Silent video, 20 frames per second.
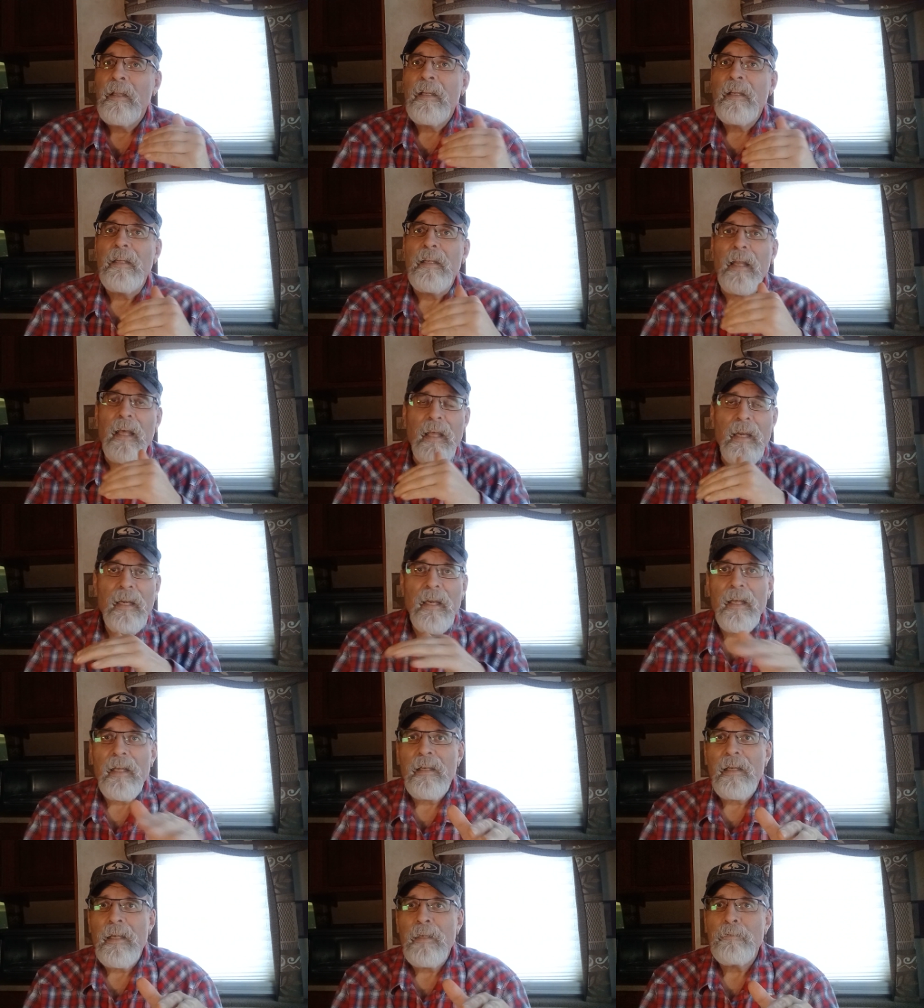
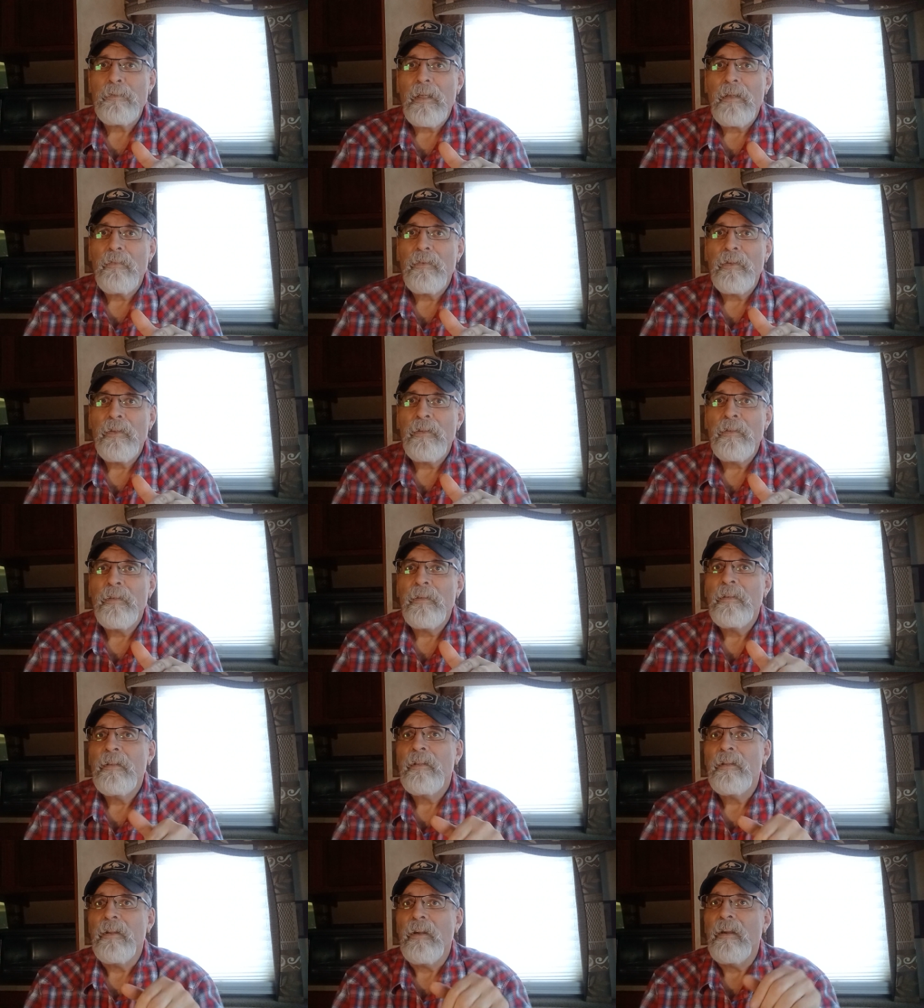99 times out of 100,
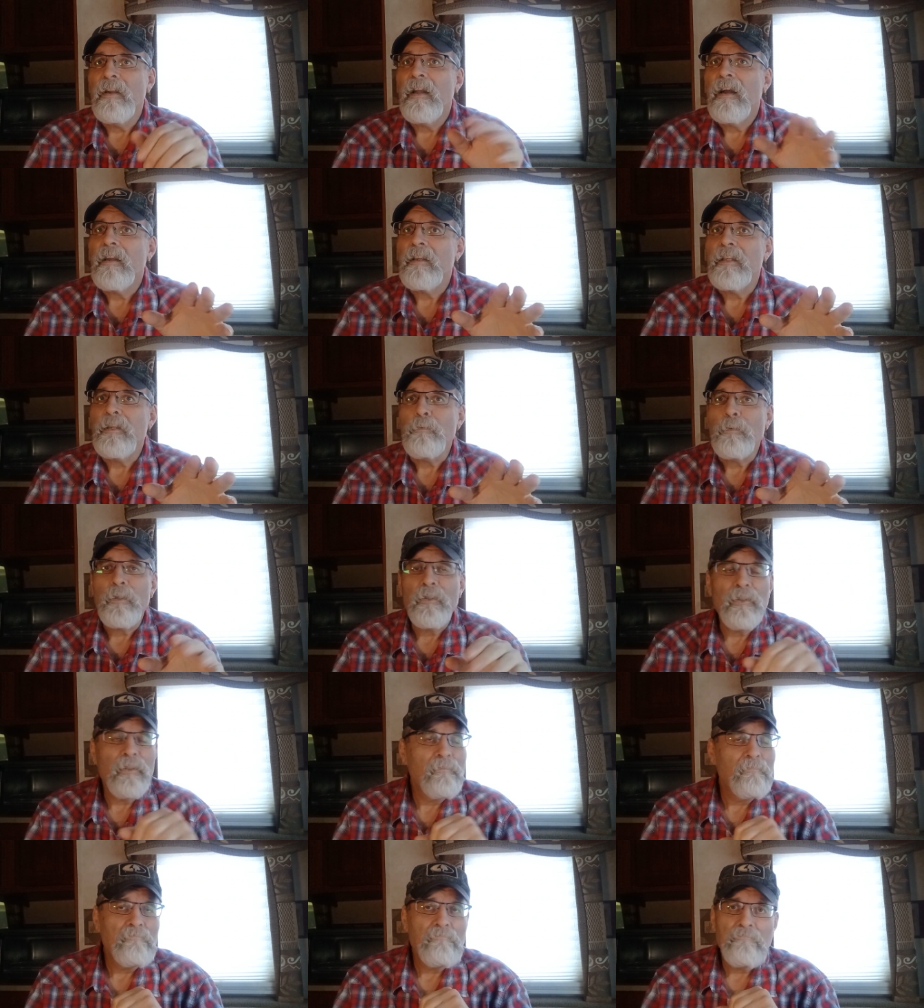they're
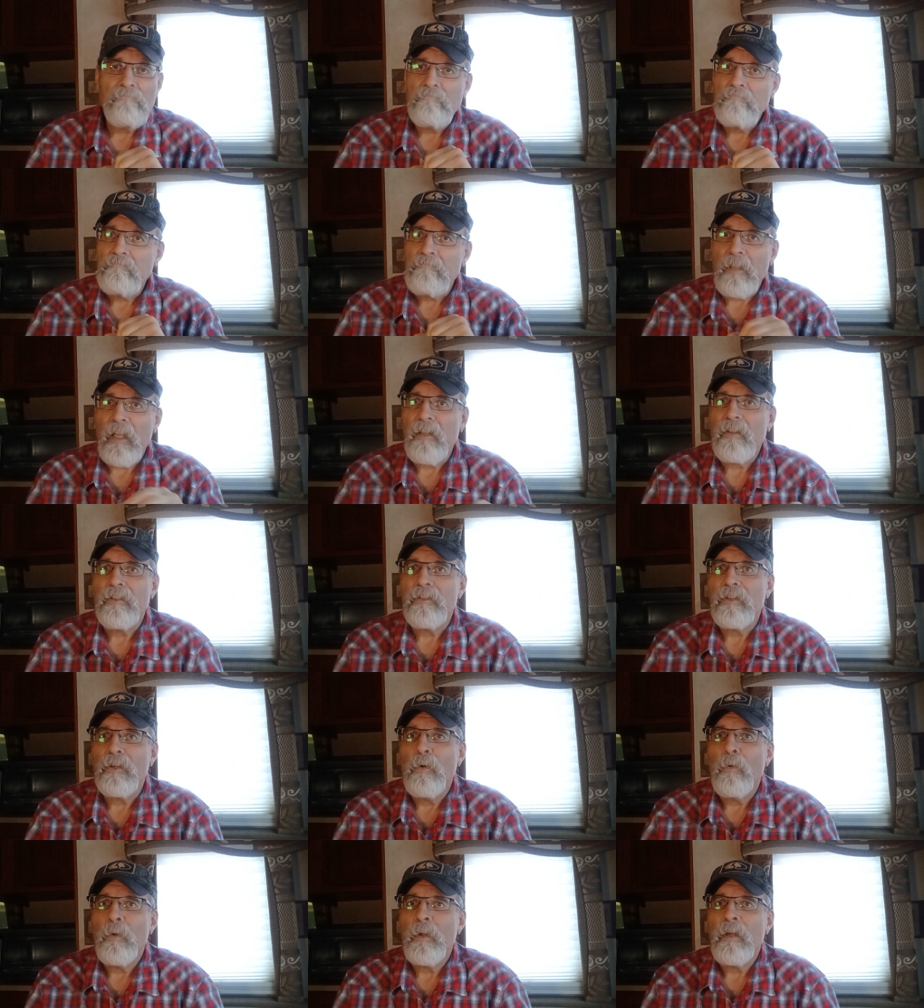innocuous. Nothing's
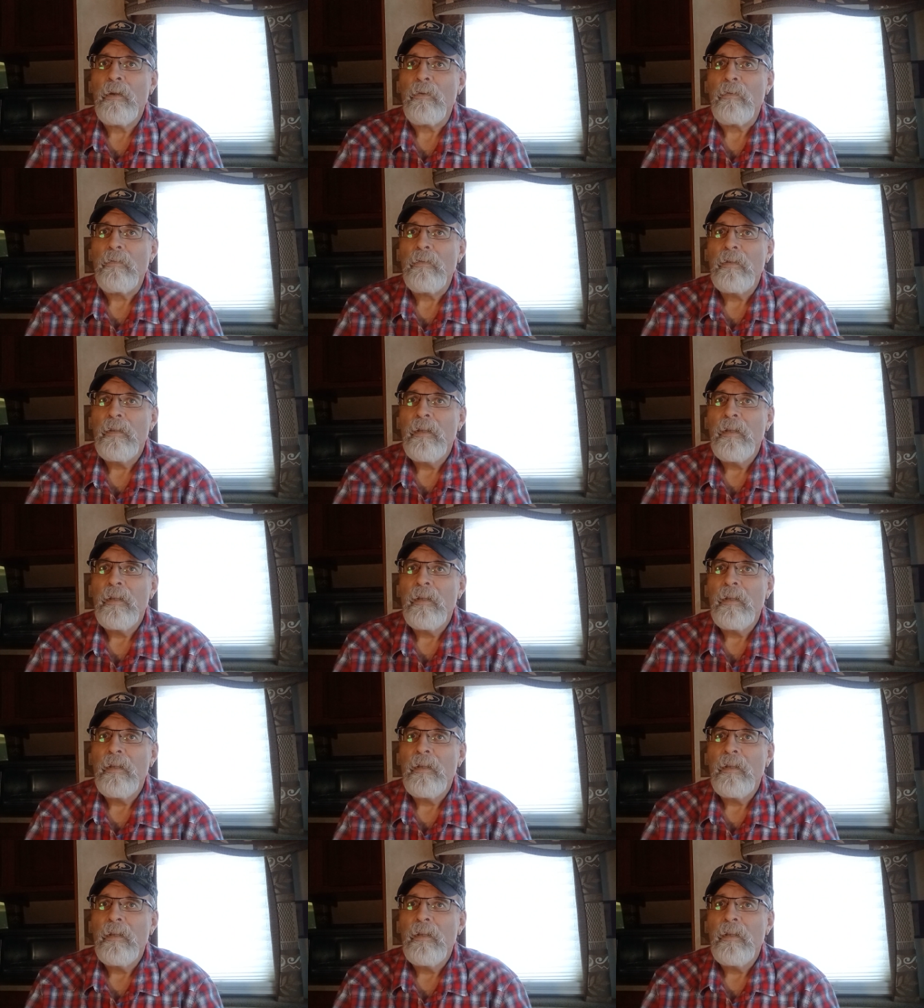going on.